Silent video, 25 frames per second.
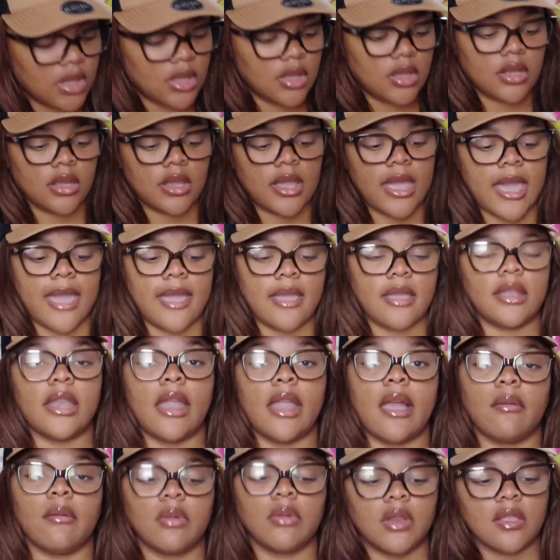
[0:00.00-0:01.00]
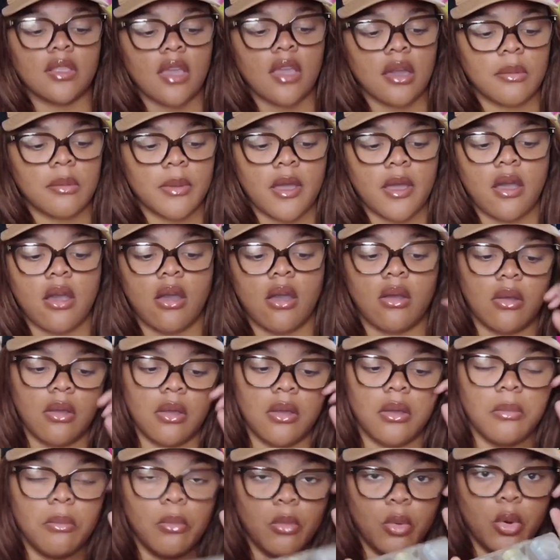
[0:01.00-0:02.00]
Okay, now I'm going to talk about
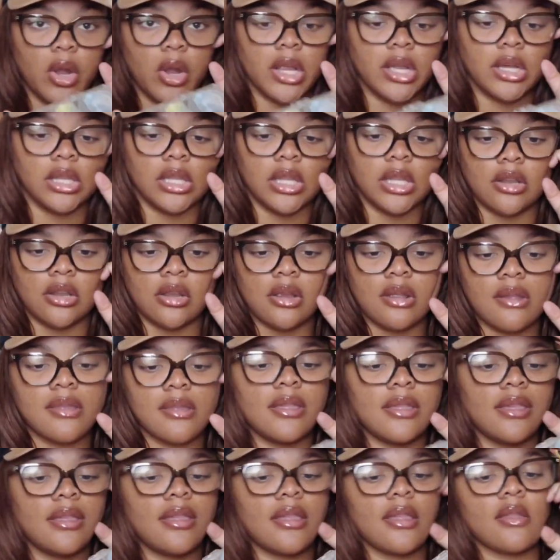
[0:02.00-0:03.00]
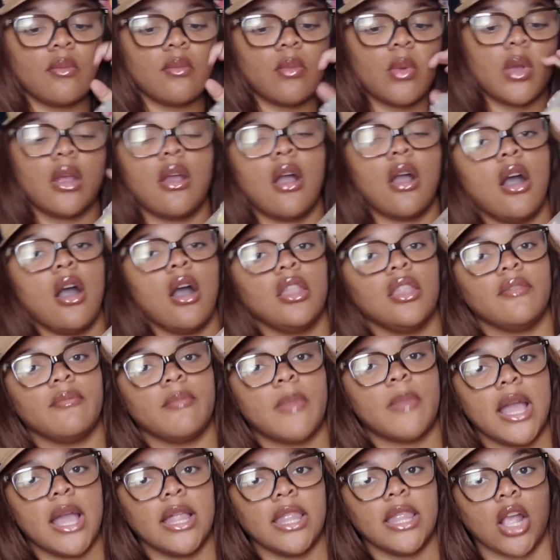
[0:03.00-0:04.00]
more glitters. This is where all of
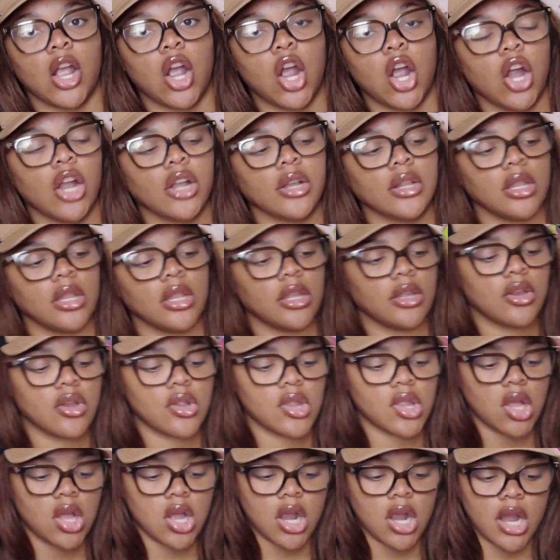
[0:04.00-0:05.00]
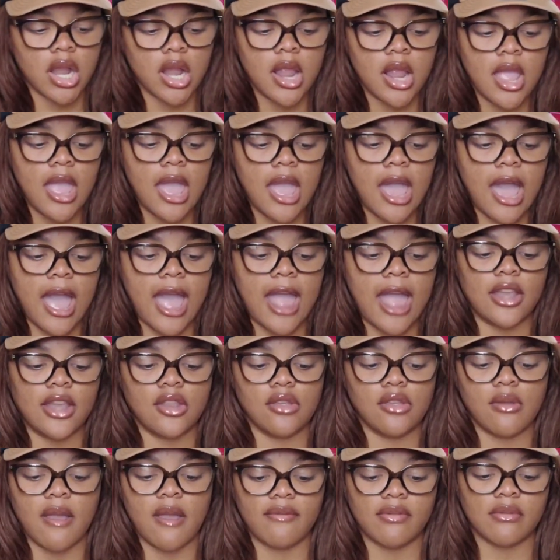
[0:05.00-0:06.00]
my like hard glitters are. I do
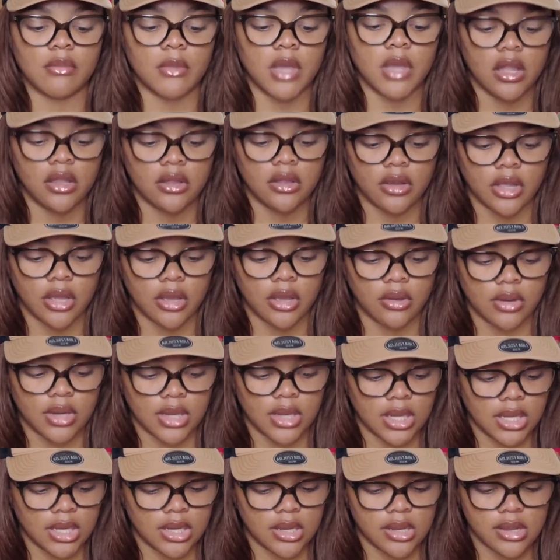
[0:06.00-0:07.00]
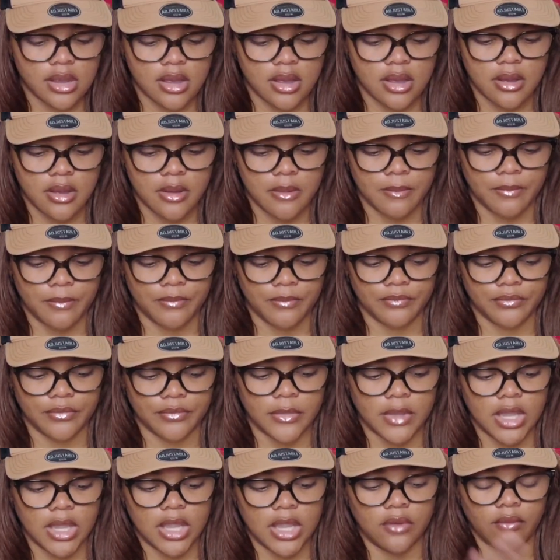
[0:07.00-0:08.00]
have them color coded
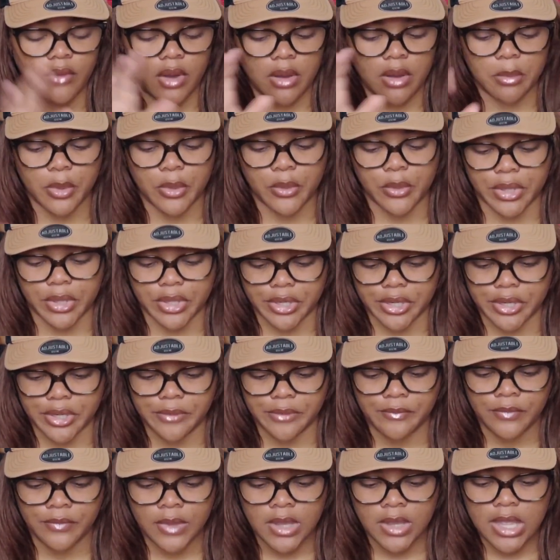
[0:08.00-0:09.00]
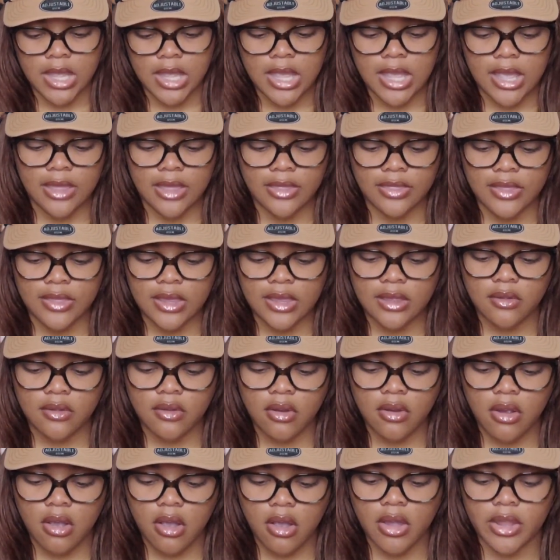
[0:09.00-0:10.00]
in rainbow order. And these
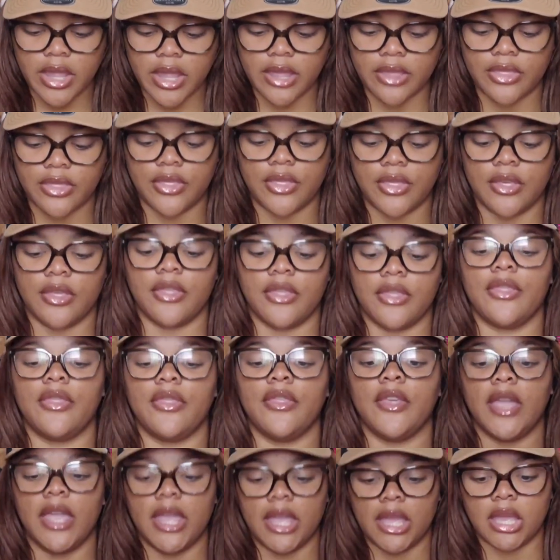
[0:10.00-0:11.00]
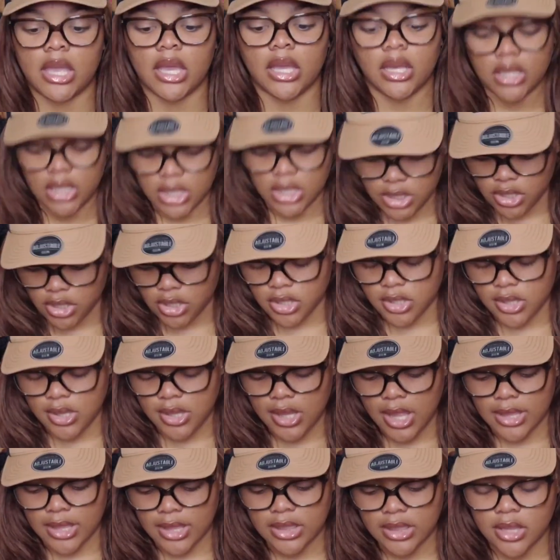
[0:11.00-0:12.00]
are all like the thick glitters.
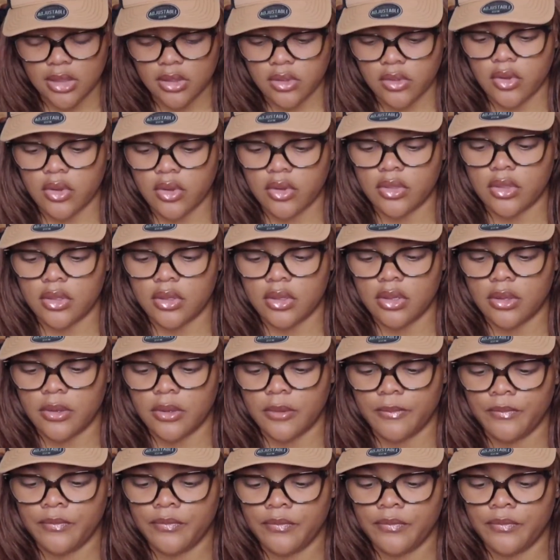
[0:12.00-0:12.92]
Like these are the